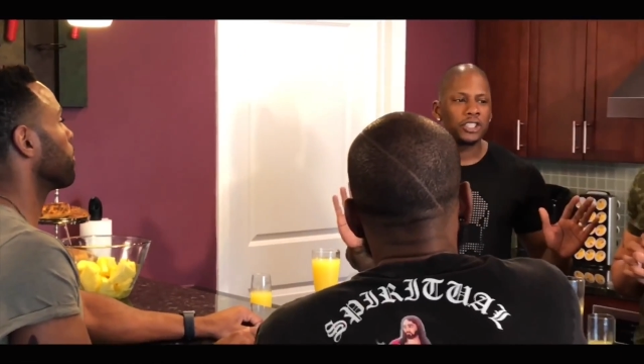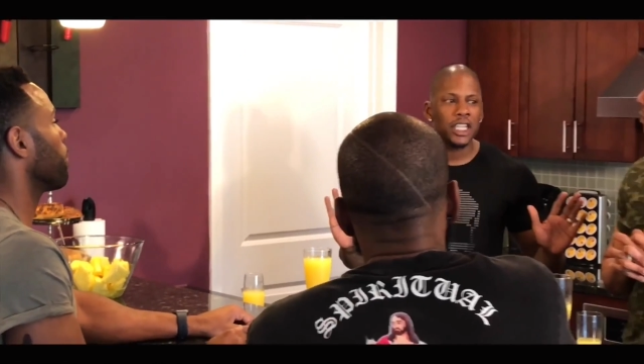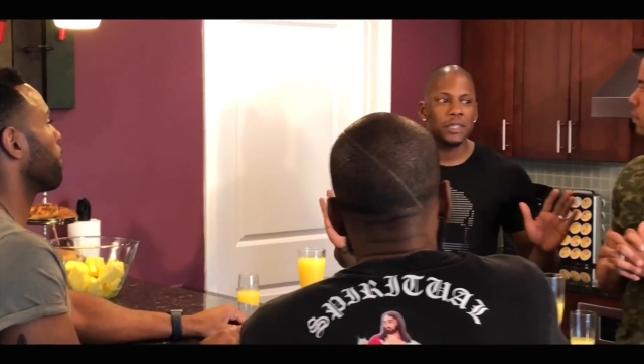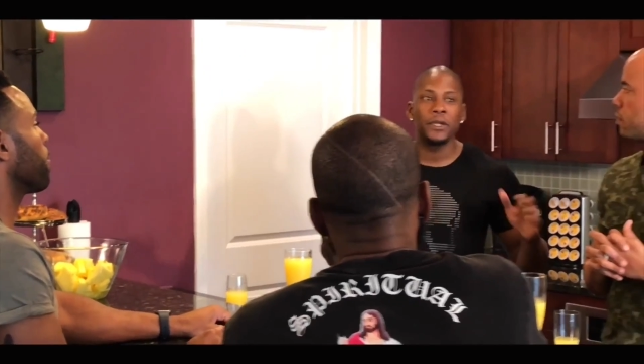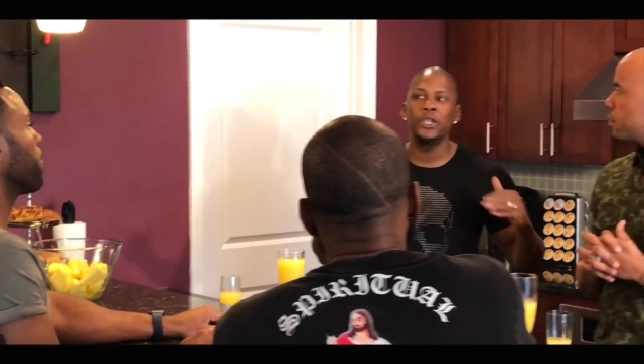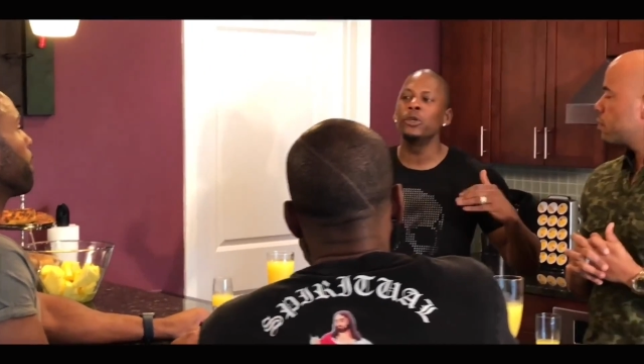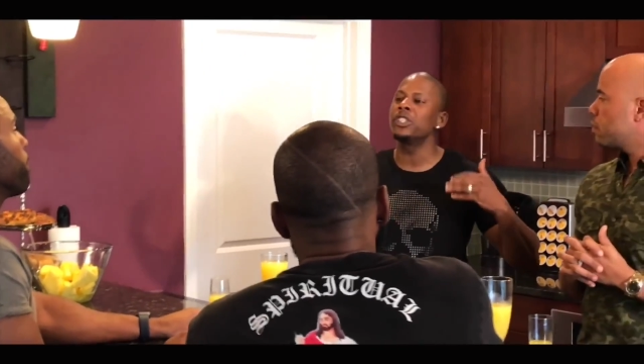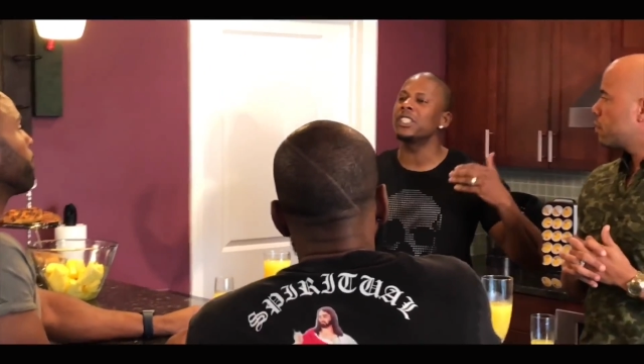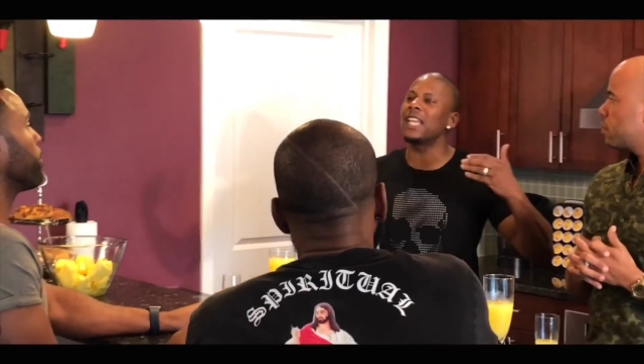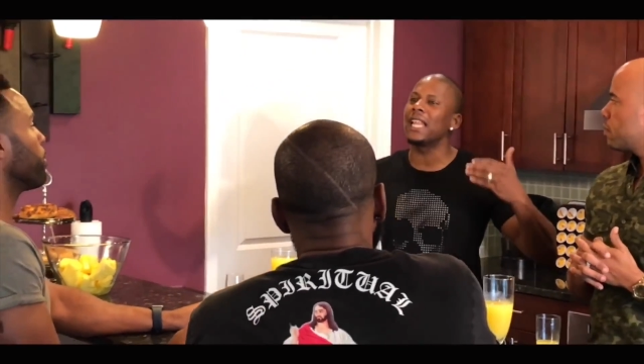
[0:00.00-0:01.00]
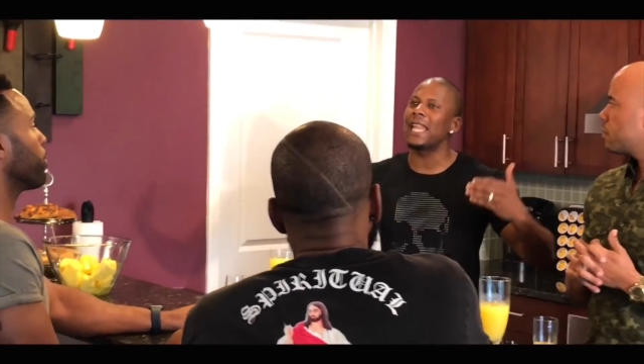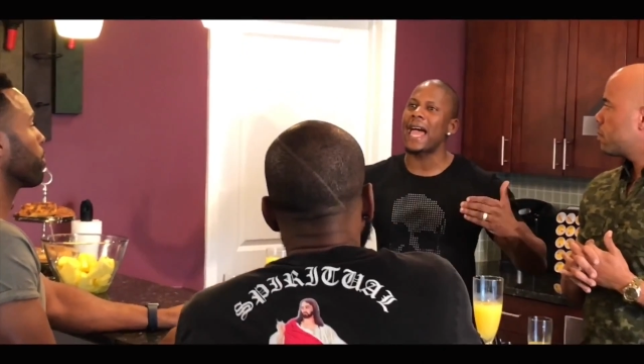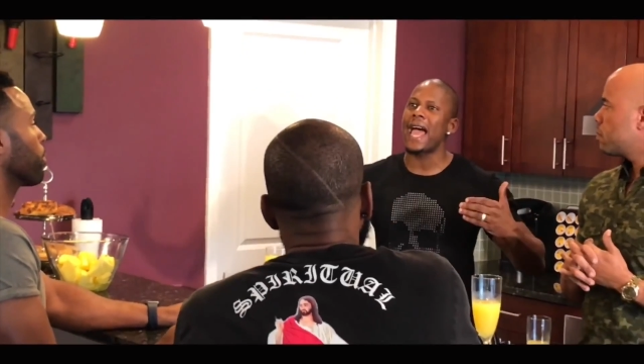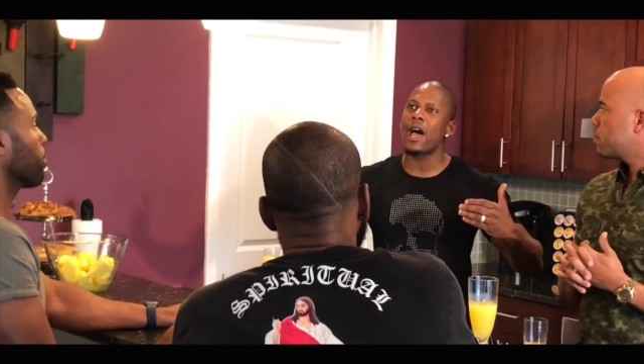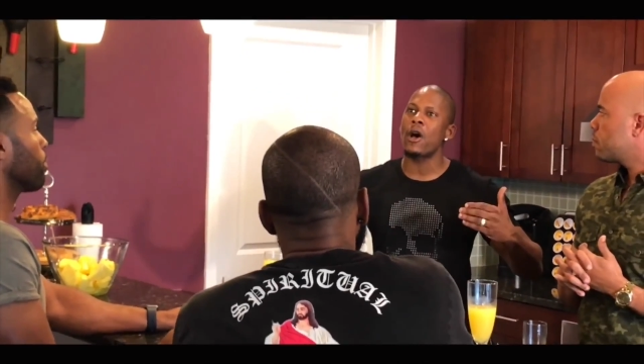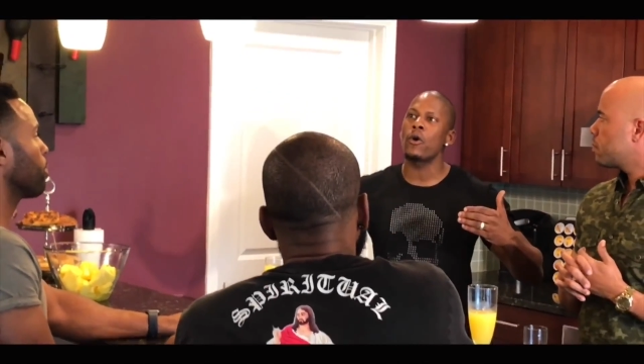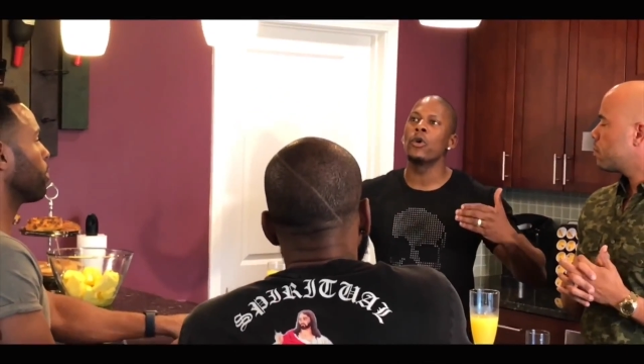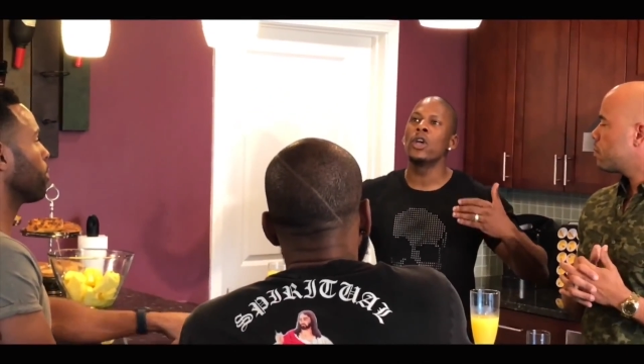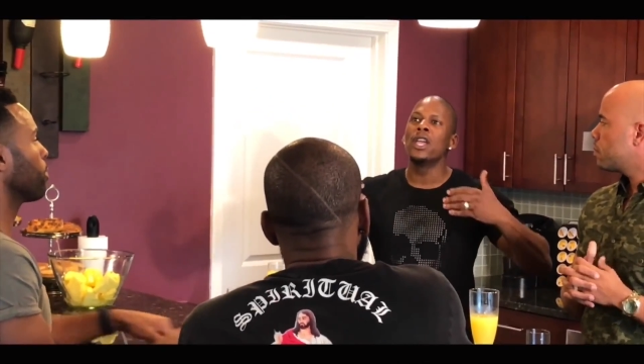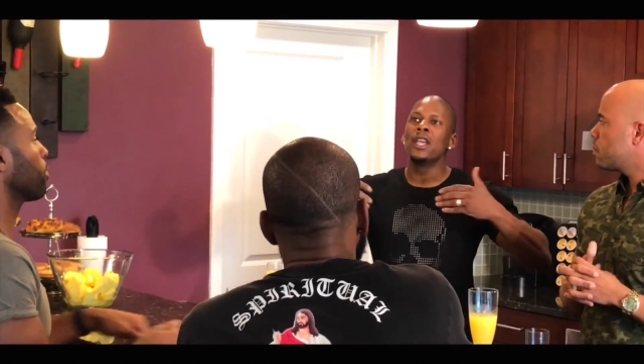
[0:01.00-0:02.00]
all judgment, you just
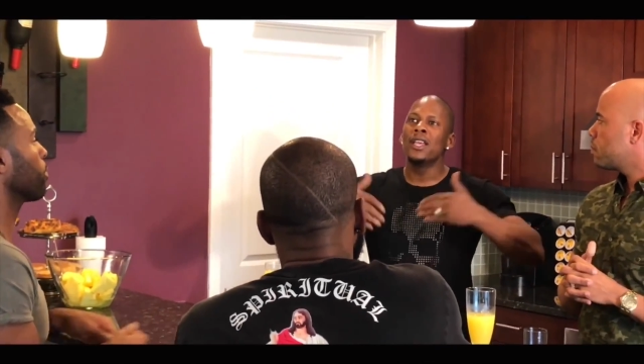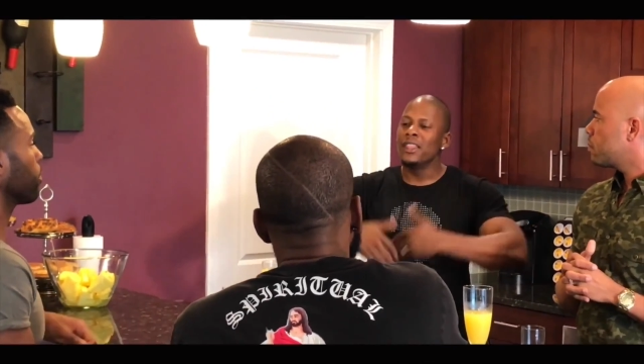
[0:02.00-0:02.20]
allow